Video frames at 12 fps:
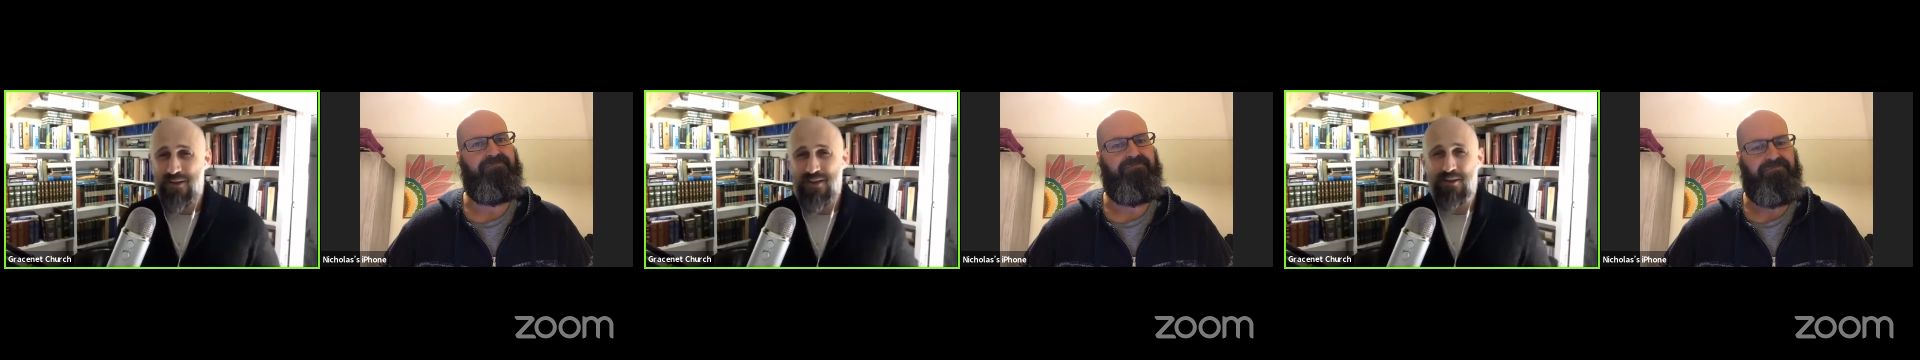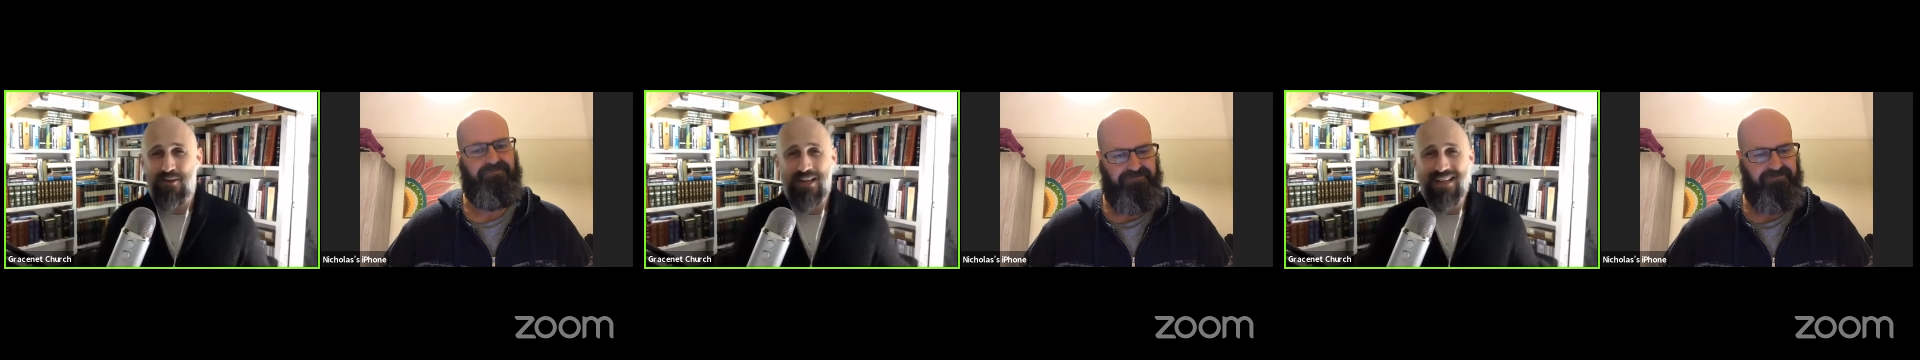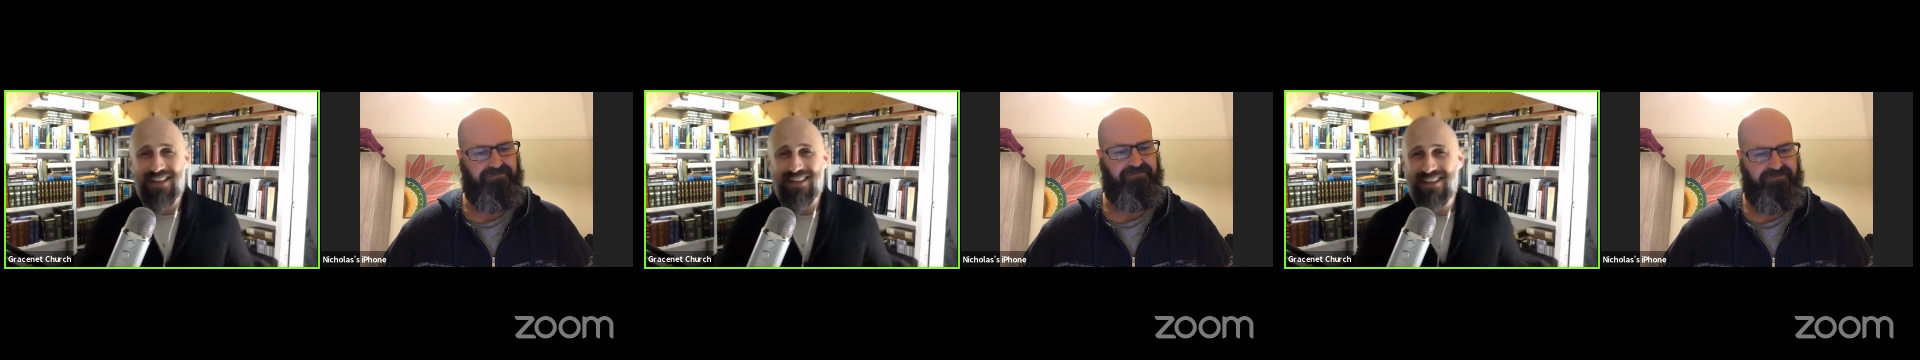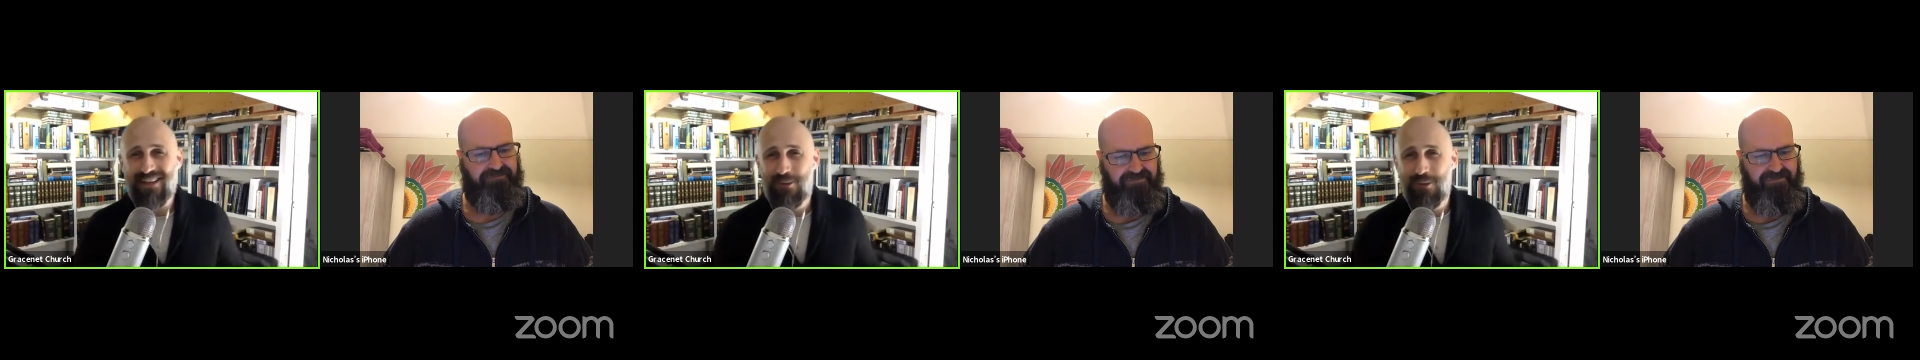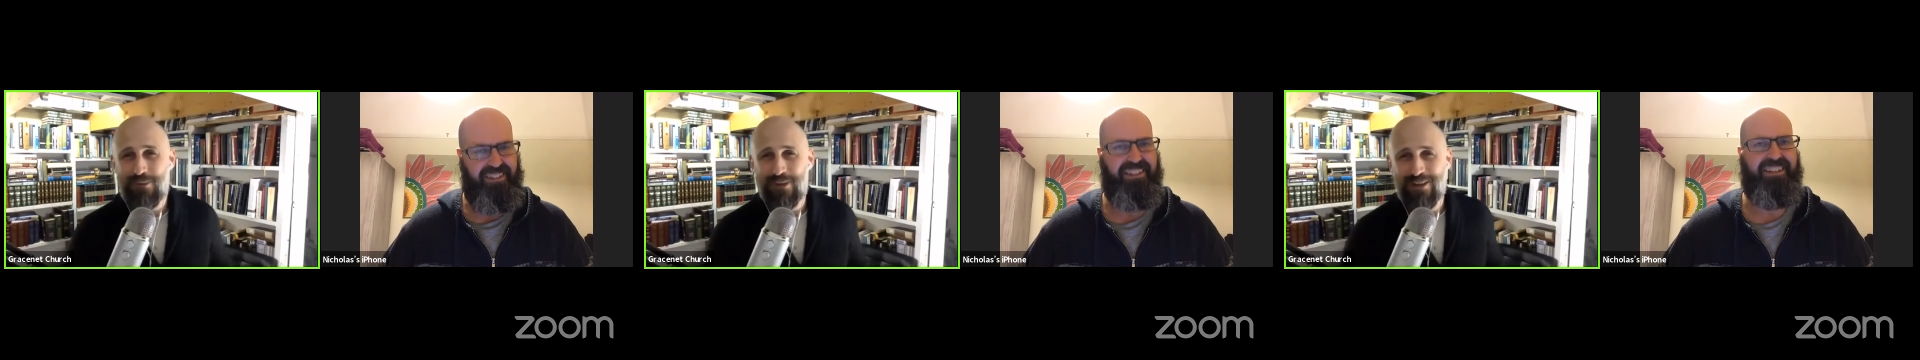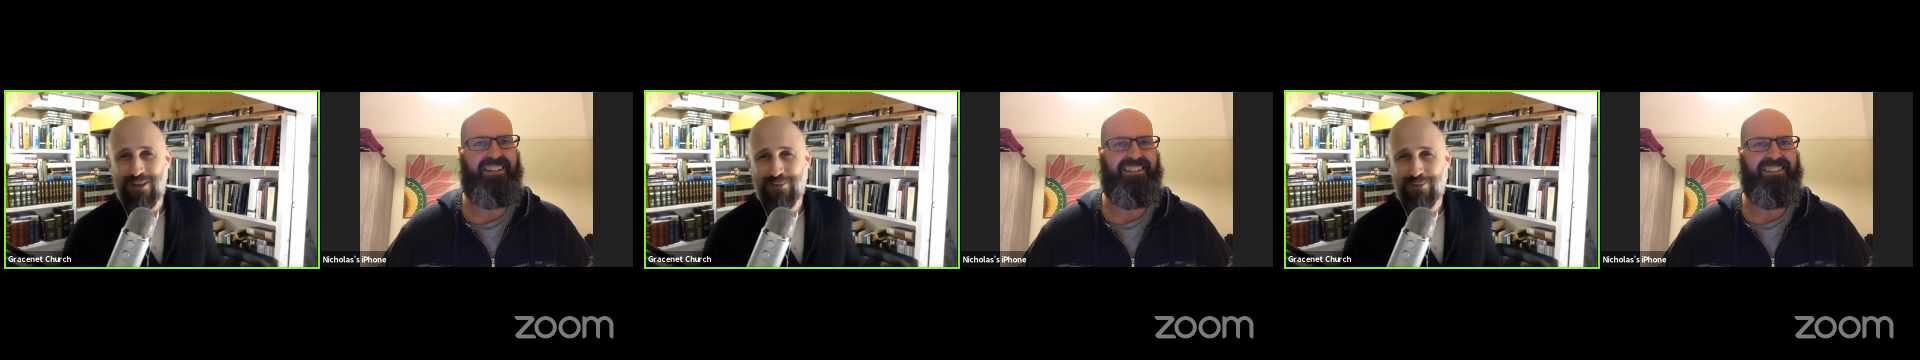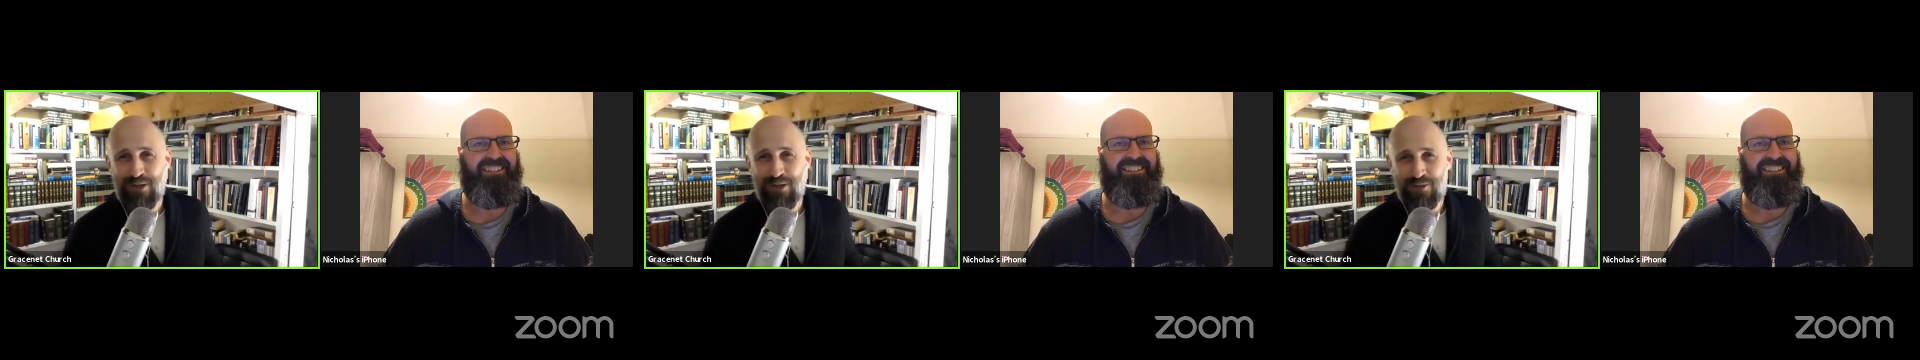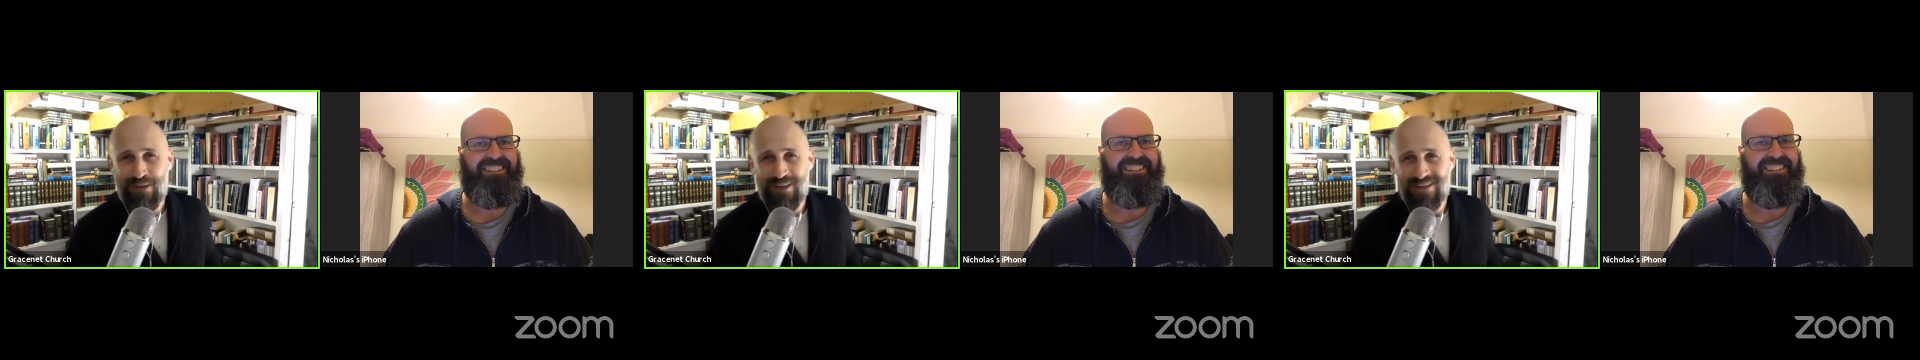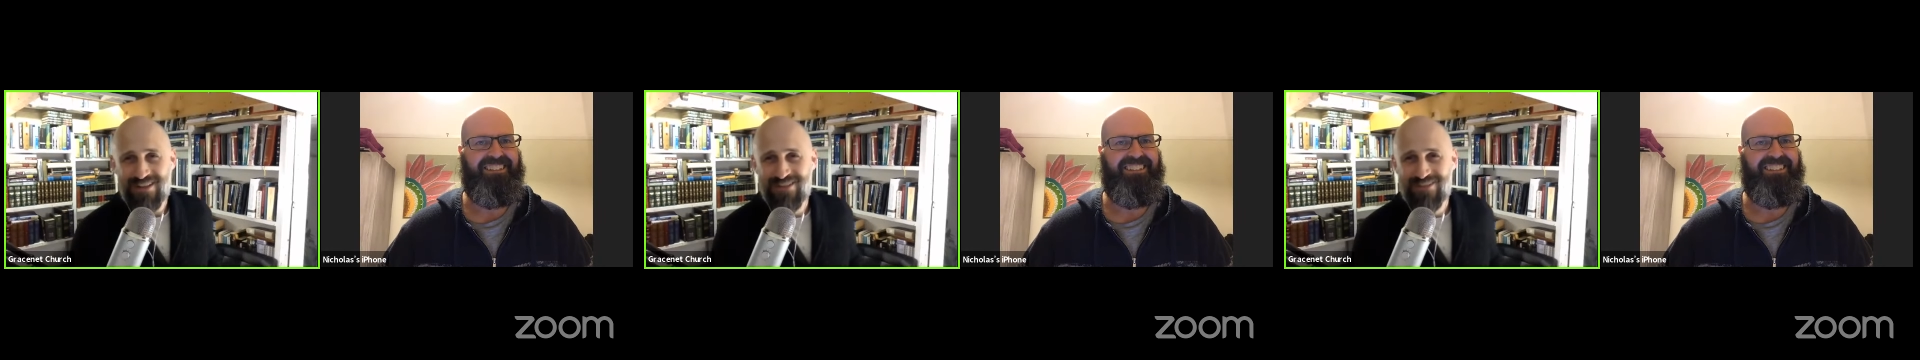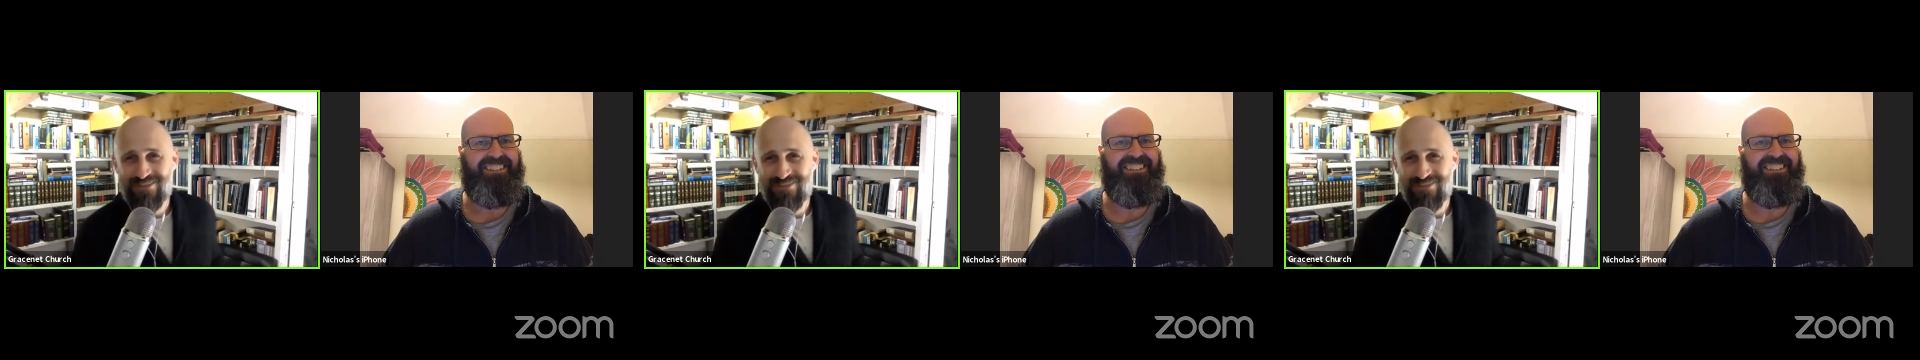Speaker 1: year greek in the equivalent of church fathers